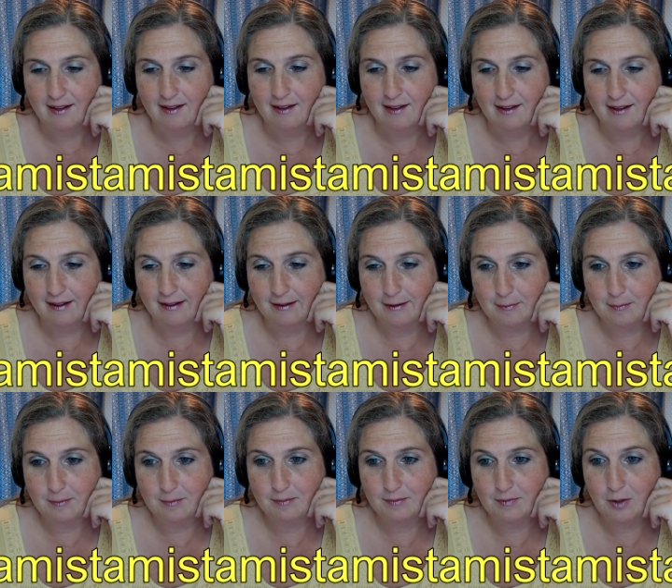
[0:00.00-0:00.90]

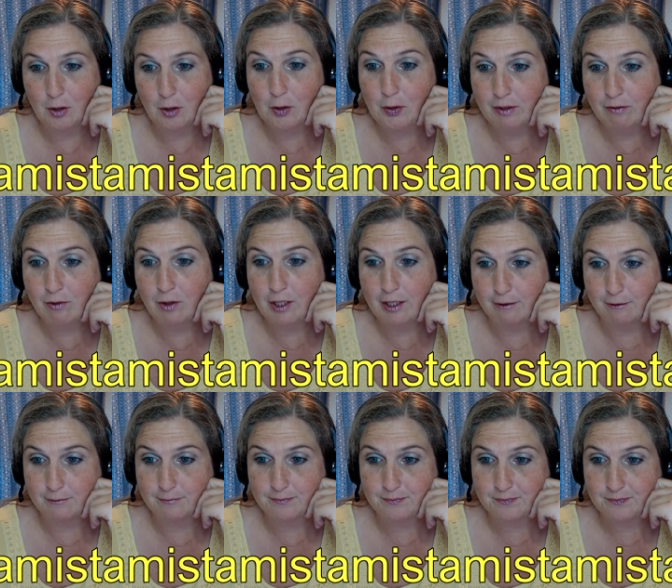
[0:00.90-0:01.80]
are good for
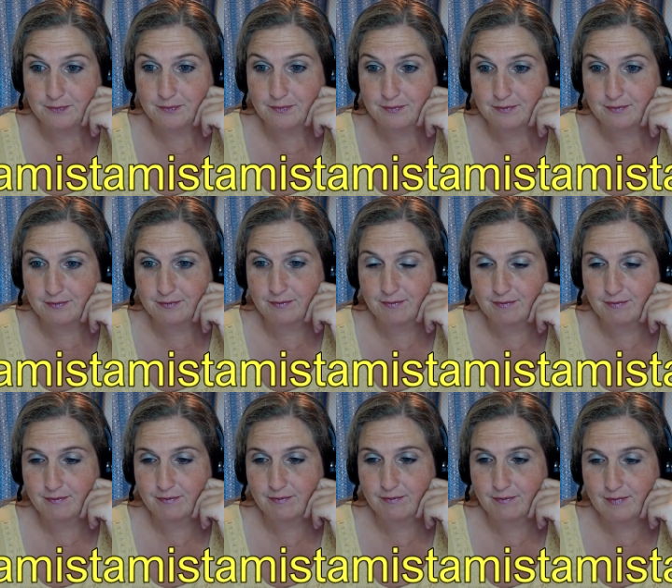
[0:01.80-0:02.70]
you.
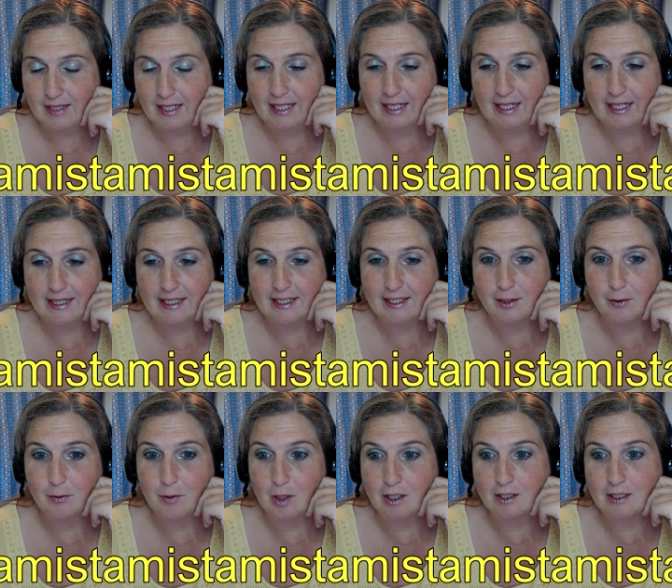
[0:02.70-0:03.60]
Yeah, and I think
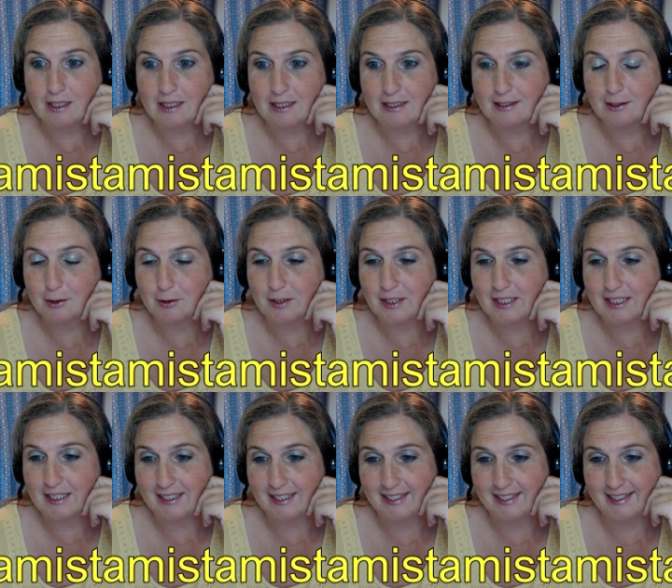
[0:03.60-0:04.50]
you are going to enjoy
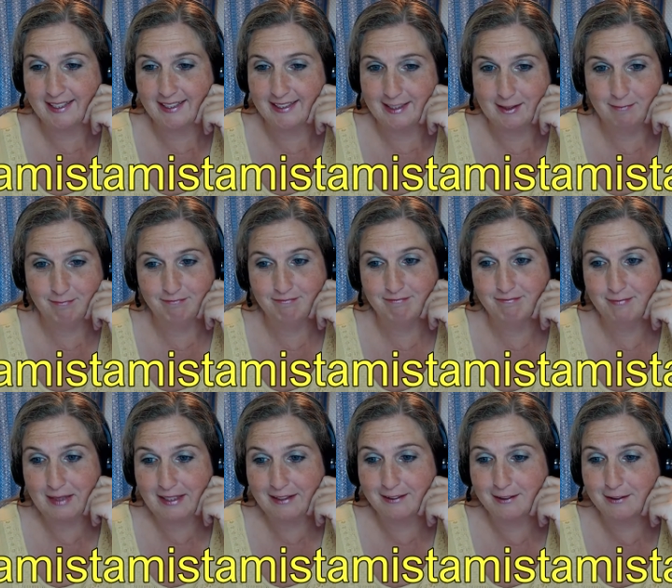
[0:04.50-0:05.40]
it, and
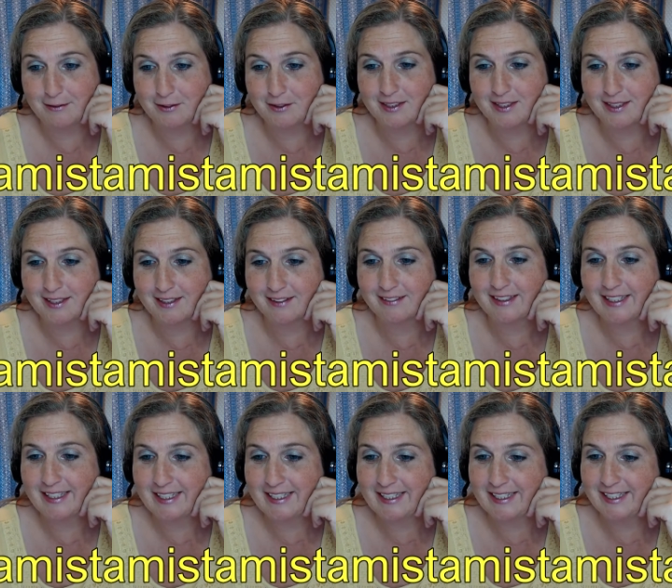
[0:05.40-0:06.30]
better if you can get rid of
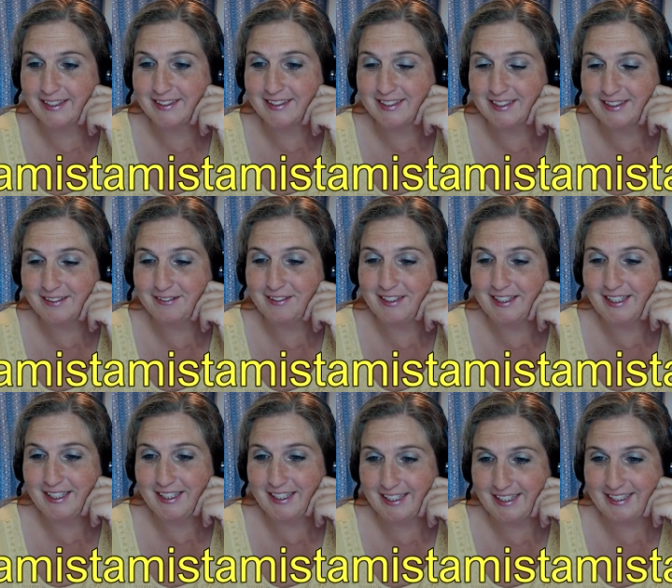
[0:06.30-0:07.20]
the guilty
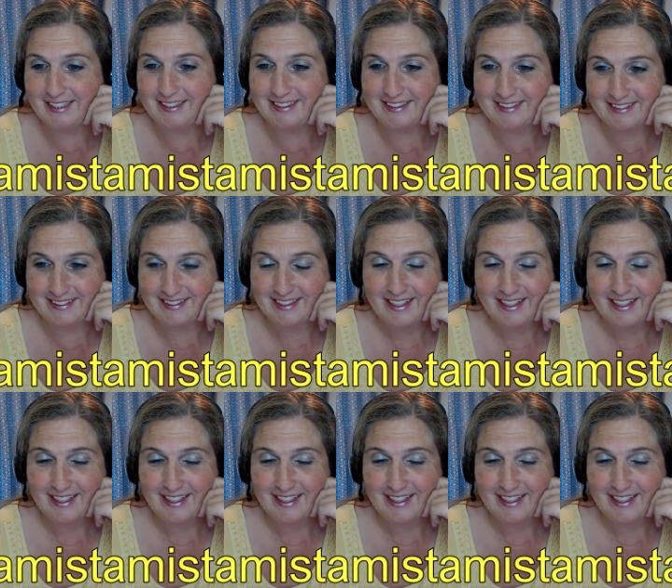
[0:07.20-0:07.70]
feelings